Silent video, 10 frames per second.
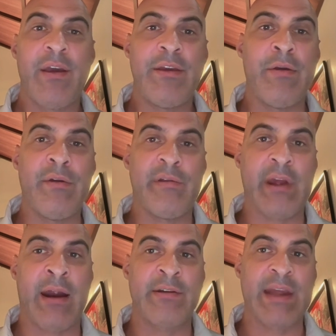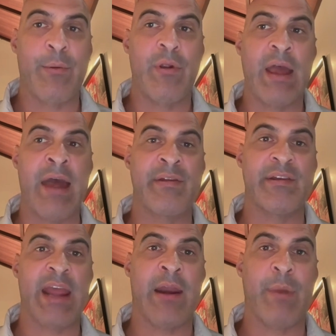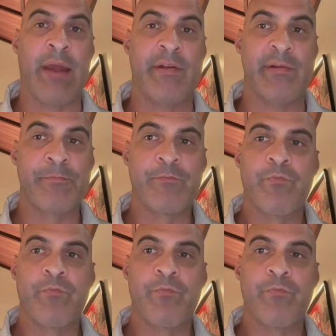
you use Airtable as a database.